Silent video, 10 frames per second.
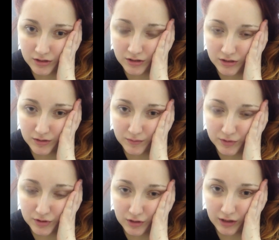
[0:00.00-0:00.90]
to
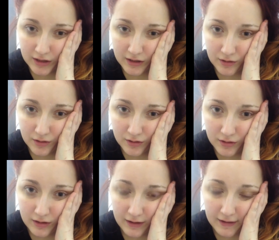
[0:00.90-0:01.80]
put Dolly into
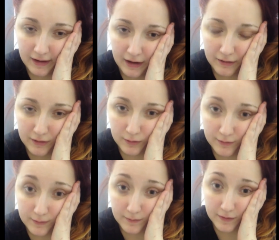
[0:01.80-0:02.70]
like a carry or
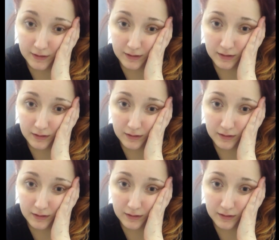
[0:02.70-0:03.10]
something.